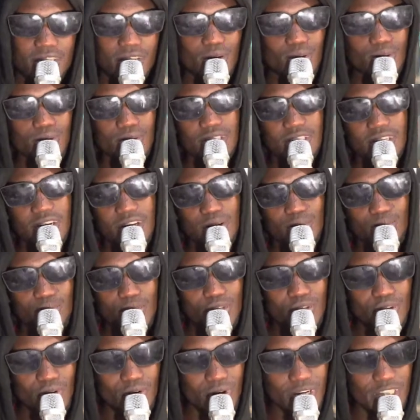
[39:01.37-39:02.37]
Ruko Jirambu,
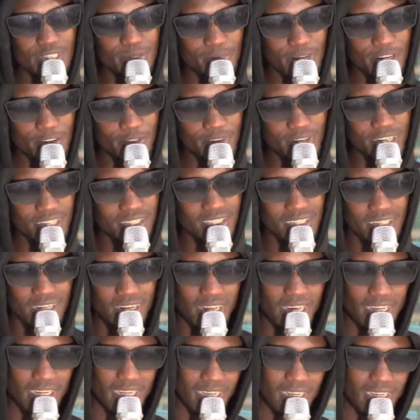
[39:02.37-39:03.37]
you know what, my fans in
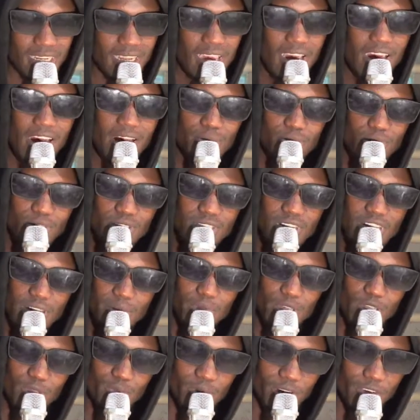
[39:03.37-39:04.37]
London, I'm not
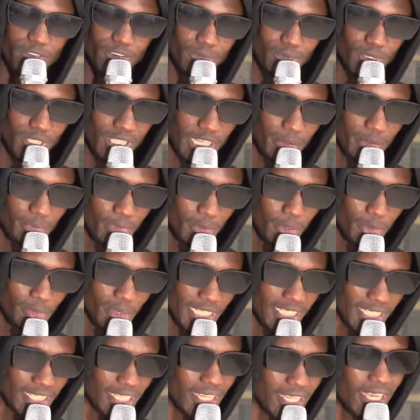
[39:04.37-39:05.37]
coming to perform on the Papa
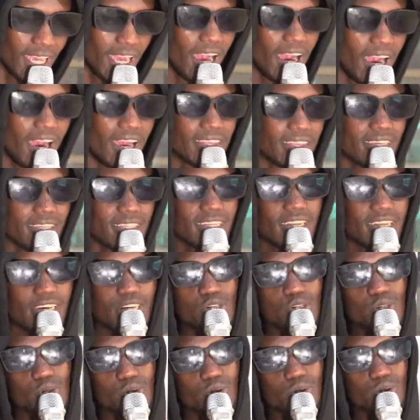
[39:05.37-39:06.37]
Party. I think they
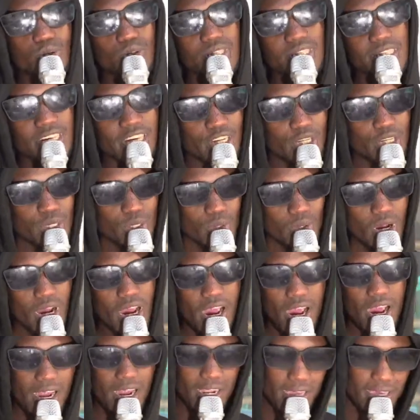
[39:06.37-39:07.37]
should schedule
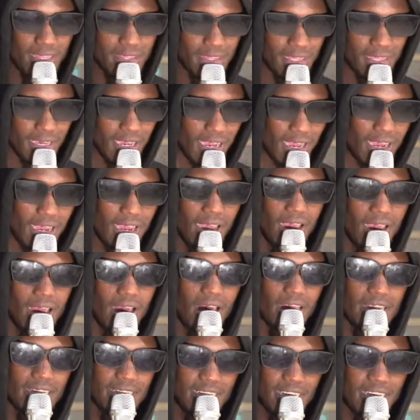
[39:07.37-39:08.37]
another
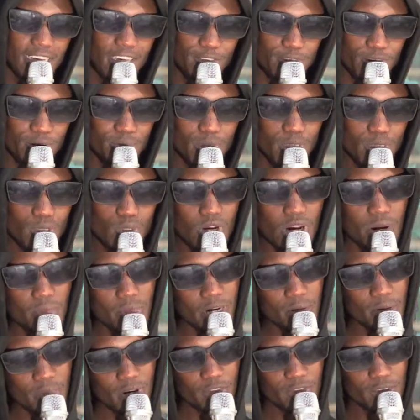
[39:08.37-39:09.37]
day for me to come
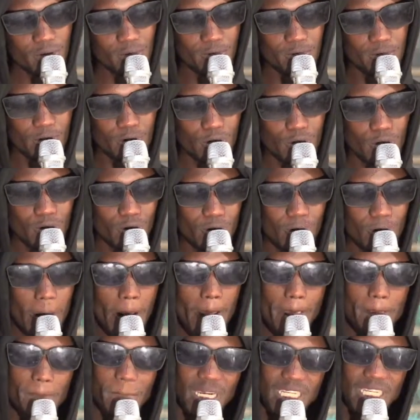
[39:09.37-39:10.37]
and perform for you.
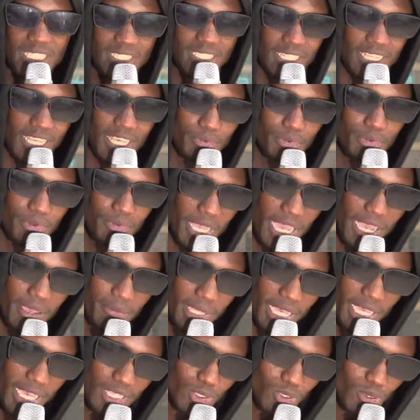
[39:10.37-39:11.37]
But
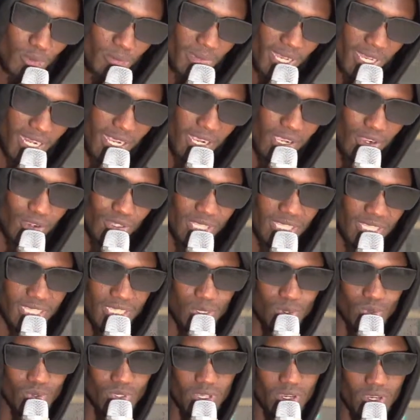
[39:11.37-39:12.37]
Bibiabi and Zom Maraka
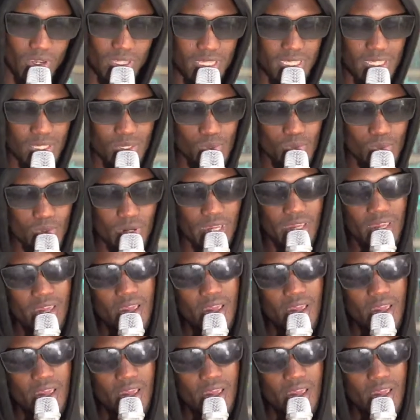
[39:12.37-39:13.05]
on this way,